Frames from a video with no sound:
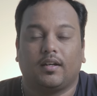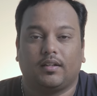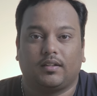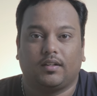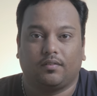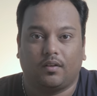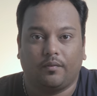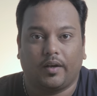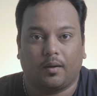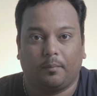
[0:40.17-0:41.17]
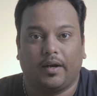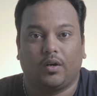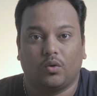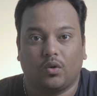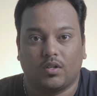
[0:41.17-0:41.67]
that the firmware
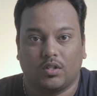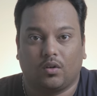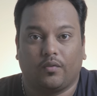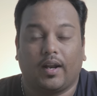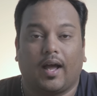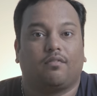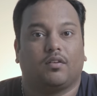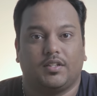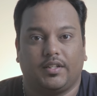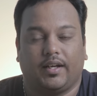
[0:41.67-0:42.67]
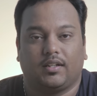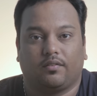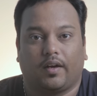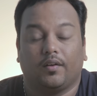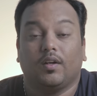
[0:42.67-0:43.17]
update two point oh will have for the G H
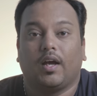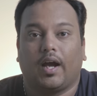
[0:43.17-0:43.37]
five,